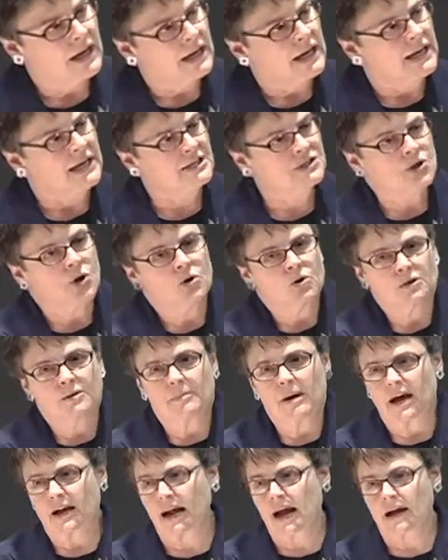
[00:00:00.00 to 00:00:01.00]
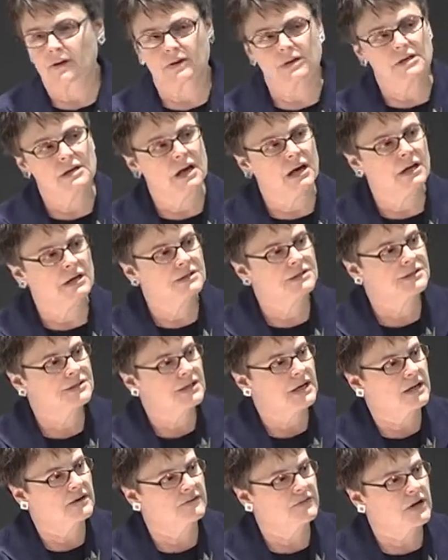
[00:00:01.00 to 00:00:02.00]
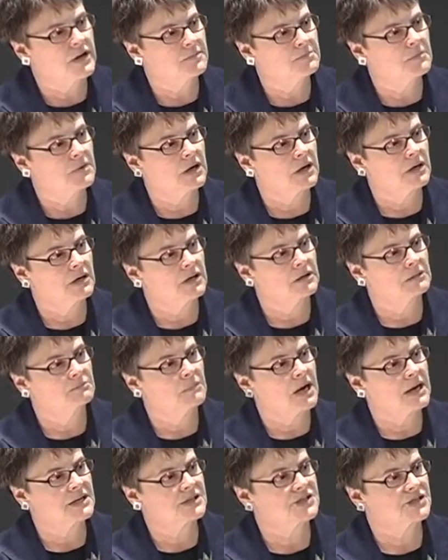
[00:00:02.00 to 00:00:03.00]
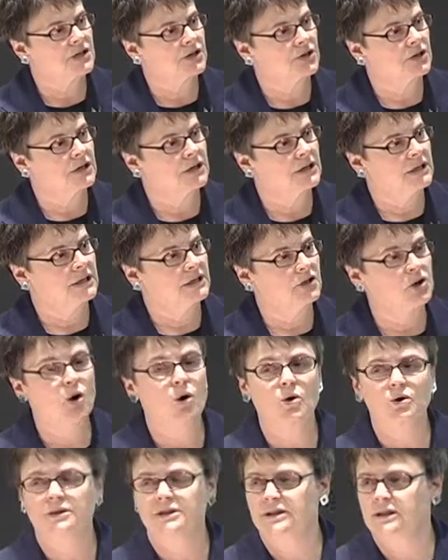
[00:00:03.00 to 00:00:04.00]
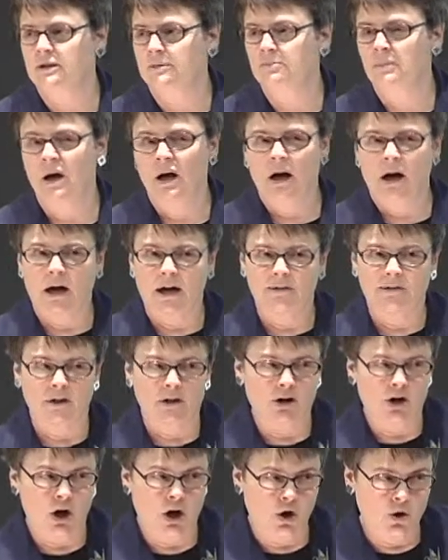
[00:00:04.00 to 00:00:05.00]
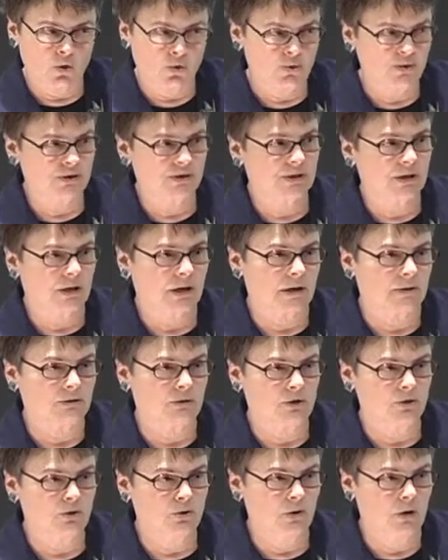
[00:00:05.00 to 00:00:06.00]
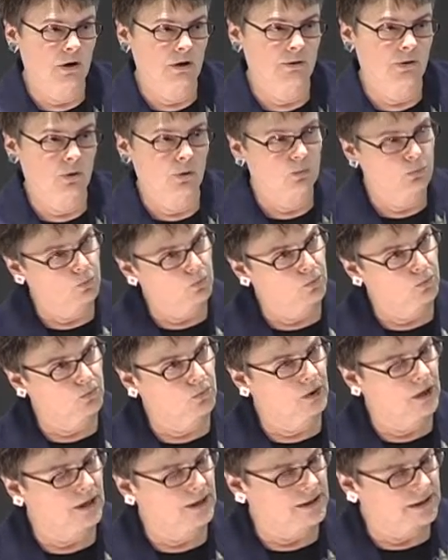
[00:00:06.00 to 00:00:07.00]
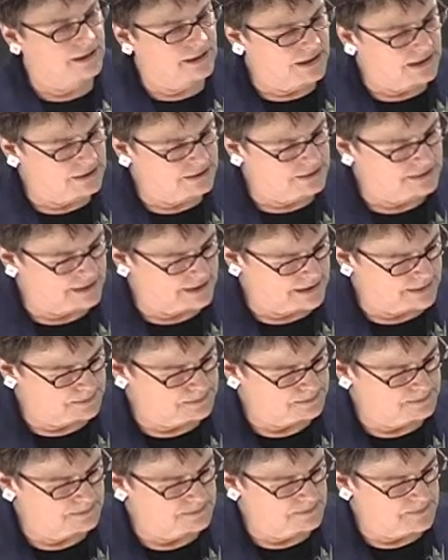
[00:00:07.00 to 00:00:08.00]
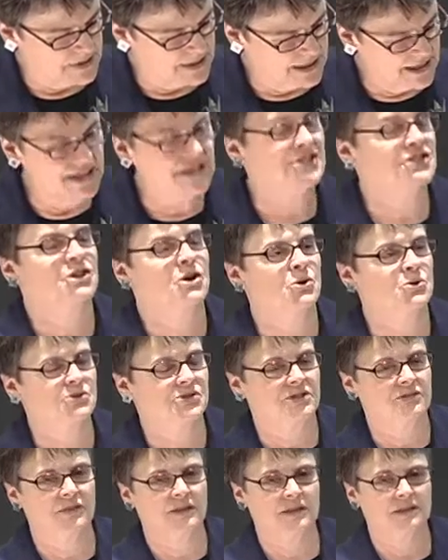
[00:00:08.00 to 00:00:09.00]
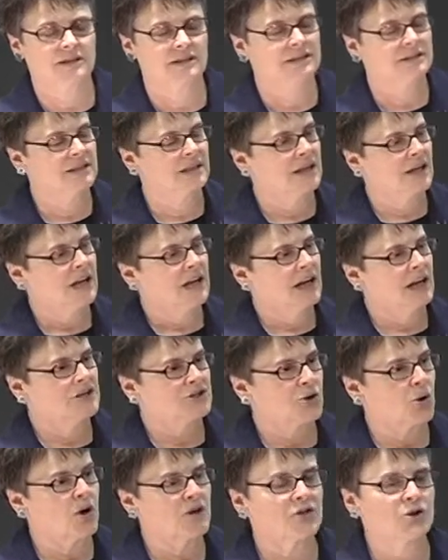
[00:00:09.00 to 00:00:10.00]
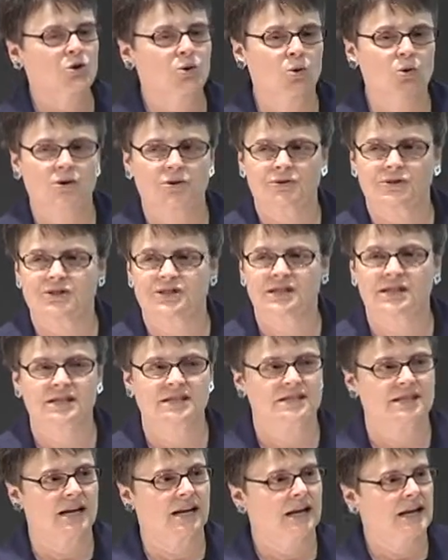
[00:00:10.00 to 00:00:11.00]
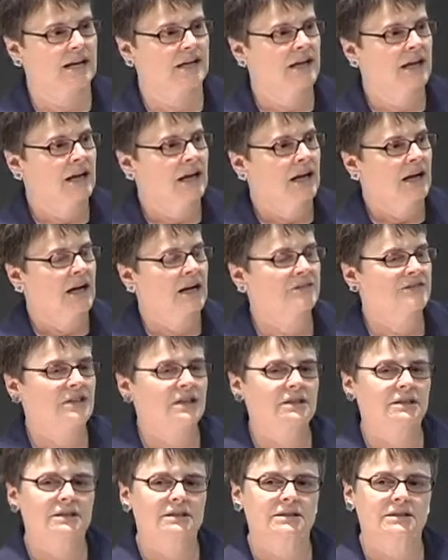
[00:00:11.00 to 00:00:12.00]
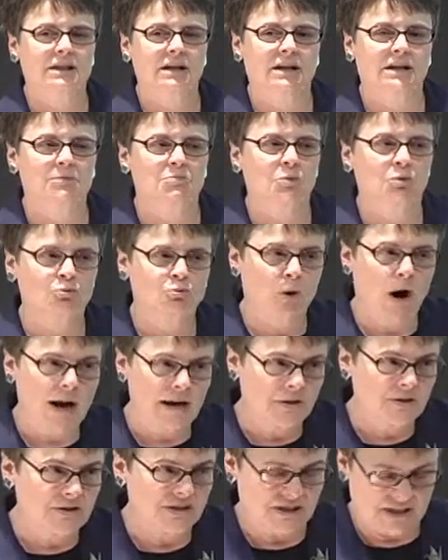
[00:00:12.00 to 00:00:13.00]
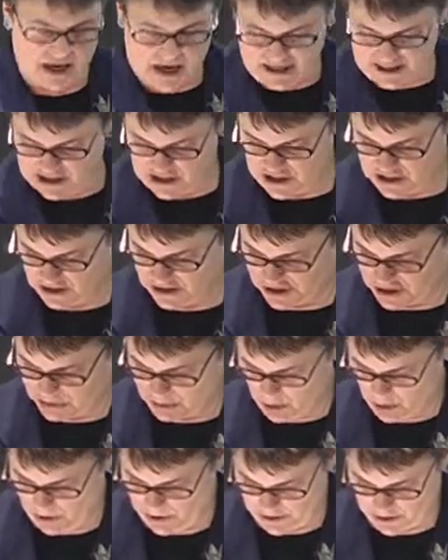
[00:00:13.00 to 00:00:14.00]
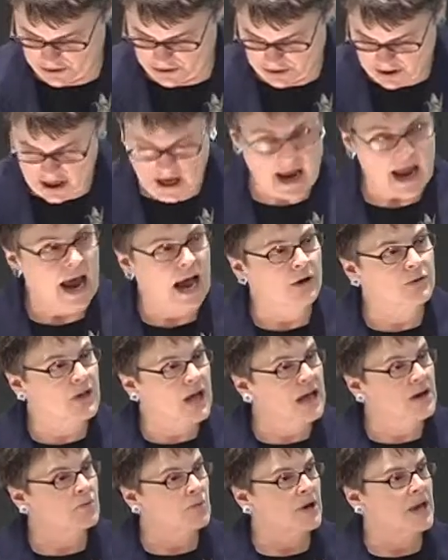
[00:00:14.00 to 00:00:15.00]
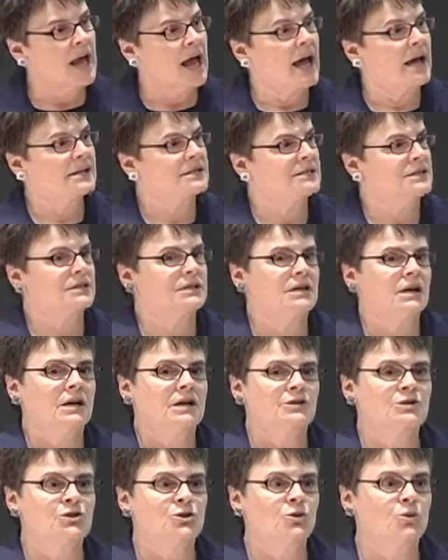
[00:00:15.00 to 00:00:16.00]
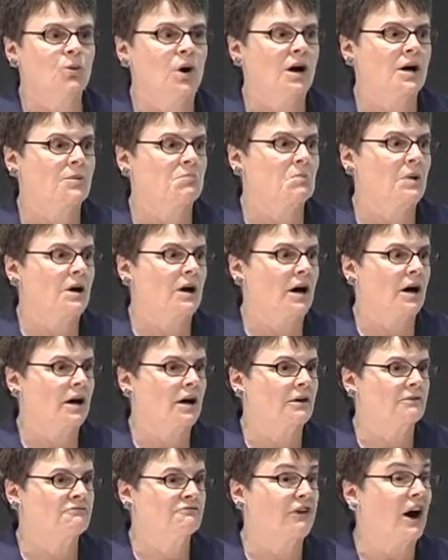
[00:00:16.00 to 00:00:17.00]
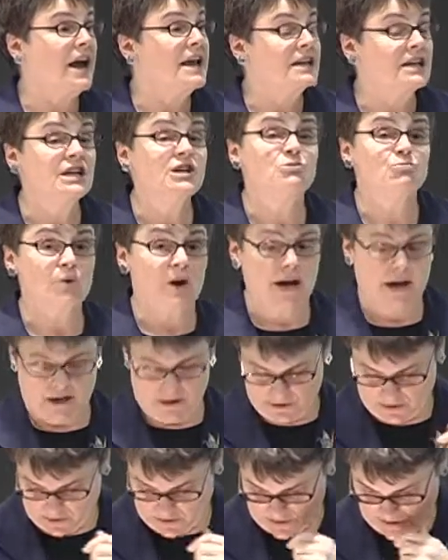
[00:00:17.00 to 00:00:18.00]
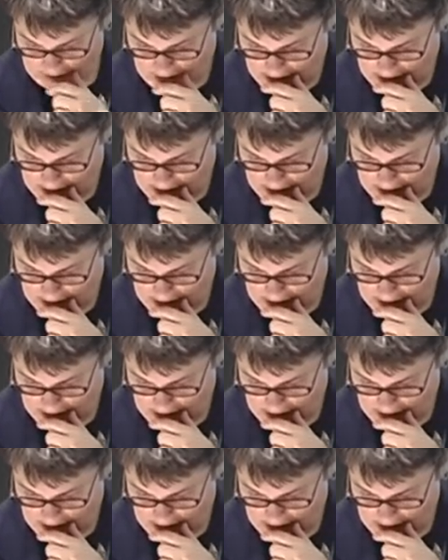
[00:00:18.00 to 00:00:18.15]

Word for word: He told about how the nuns of um, a monastery in Coldingham on the coast, uh, the, uh, the uh, um, east coast of England, uh, so on the North Sea side of England, um, right on the Scottish English border, how they reacted to um, uh, Viking raiders